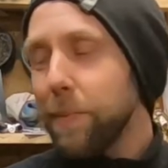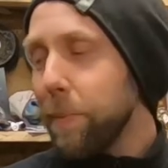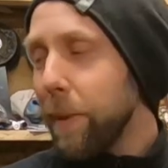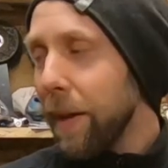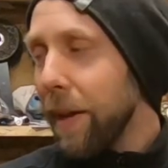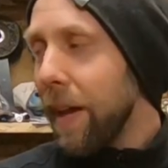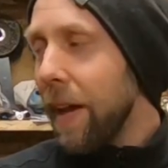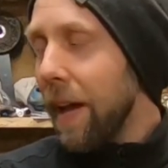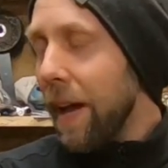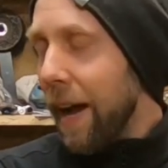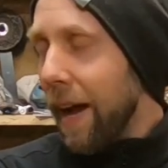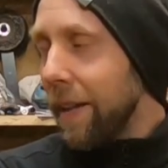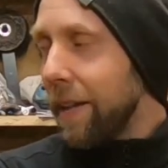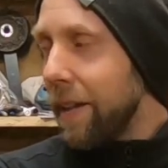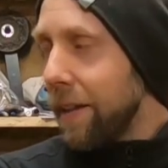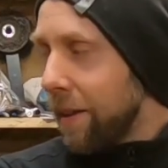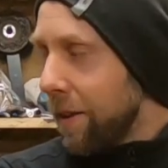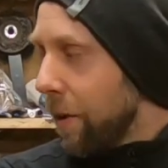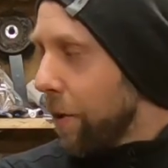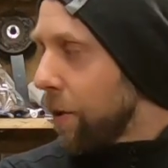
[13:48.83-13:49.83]
but I
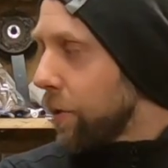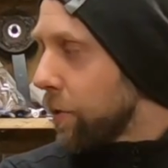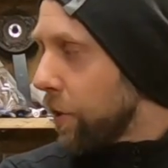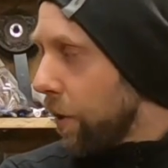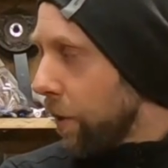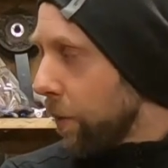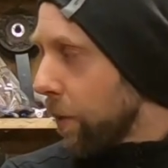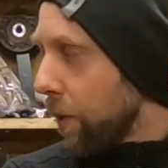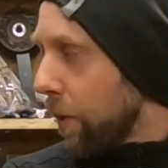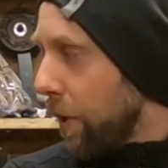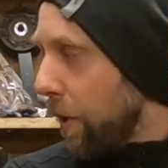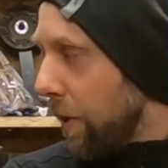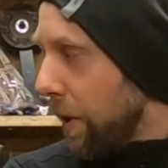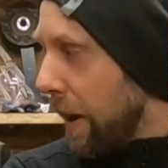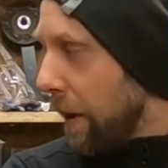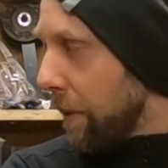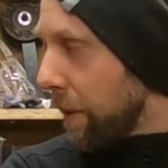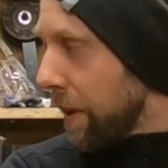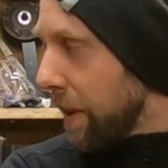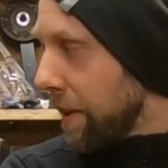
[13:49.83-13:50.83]
did notice overall
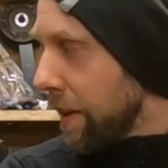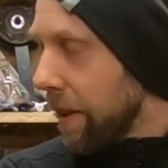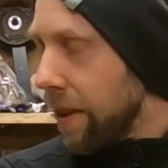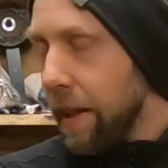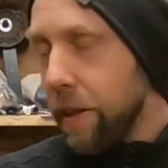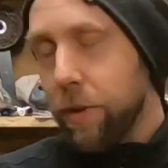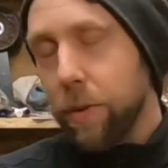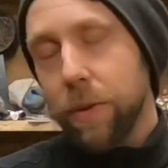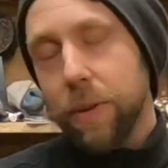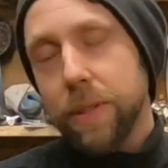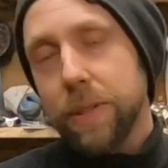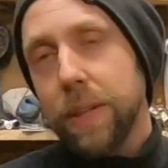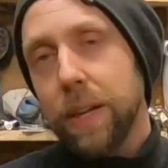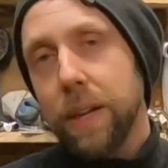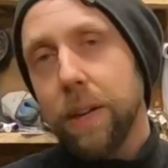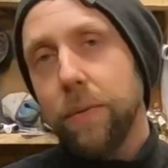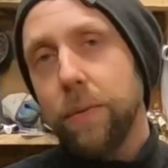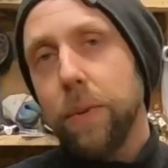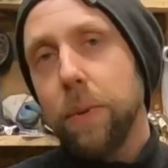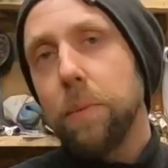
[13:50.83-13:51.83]
I would get the electrode to
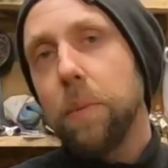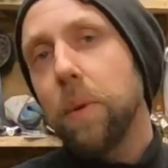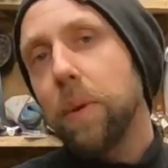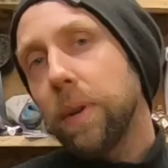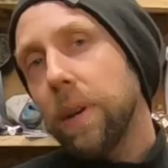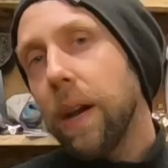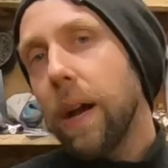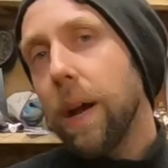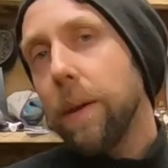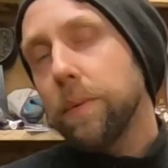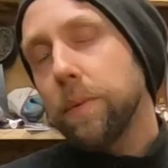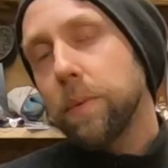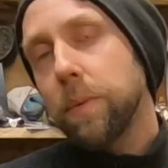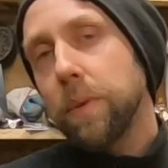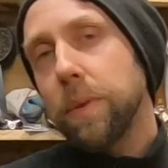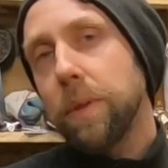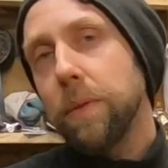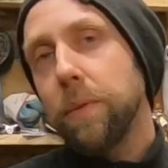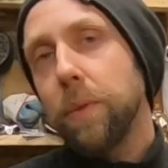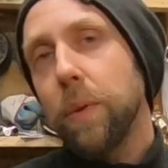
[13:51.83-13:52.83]
stick a few more times
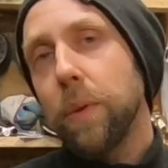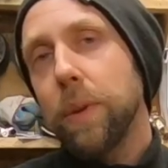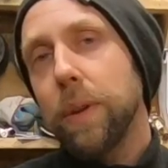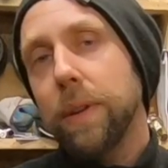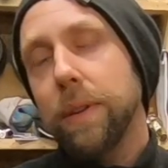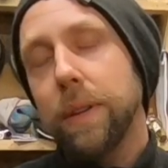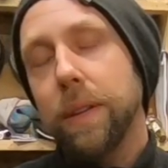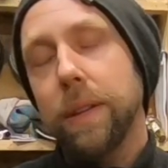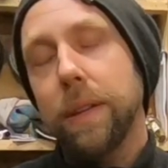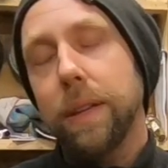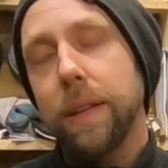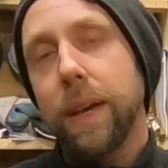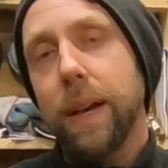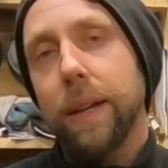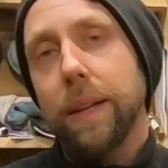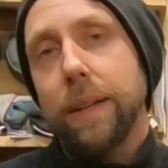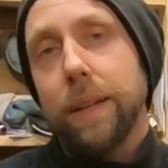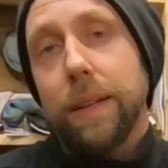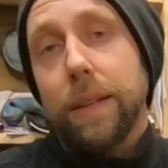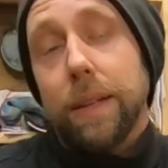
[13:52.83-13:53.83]
with the Vulcan than the
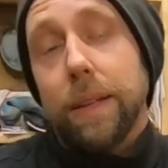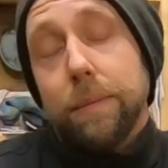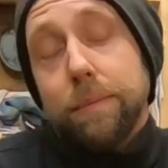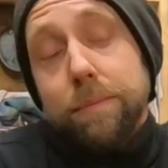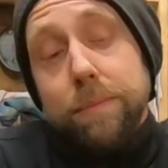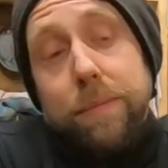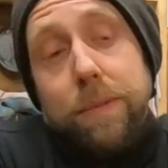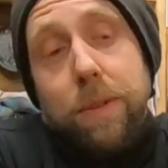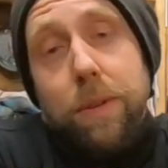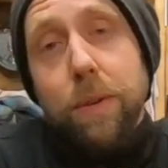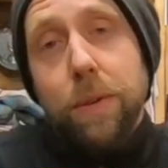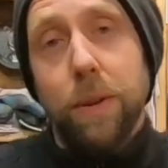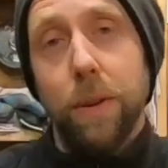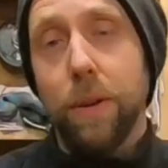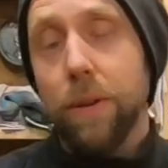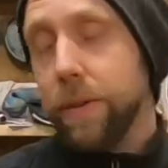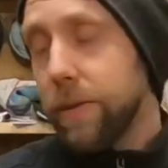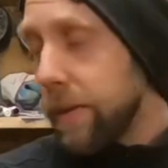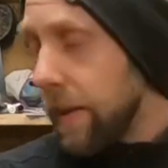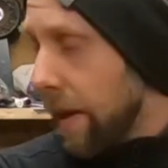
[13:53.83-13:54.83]
titanium. Who
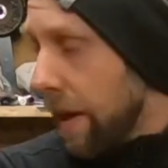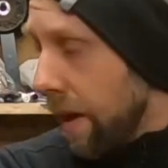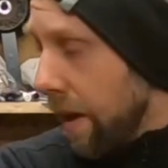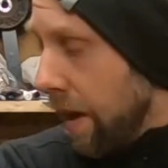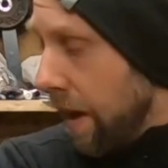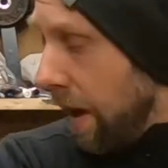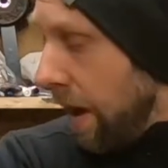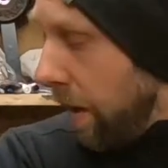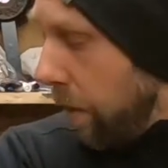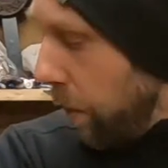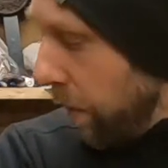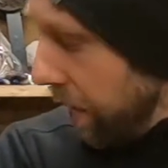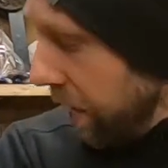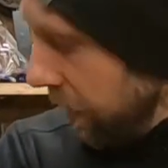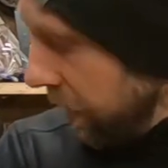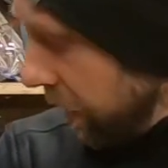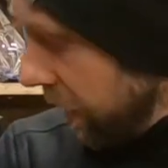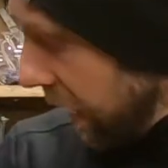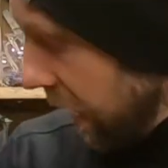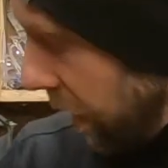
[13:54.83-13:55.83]
knows? One
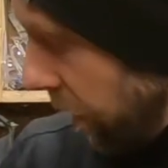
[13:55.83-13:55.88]
other thing I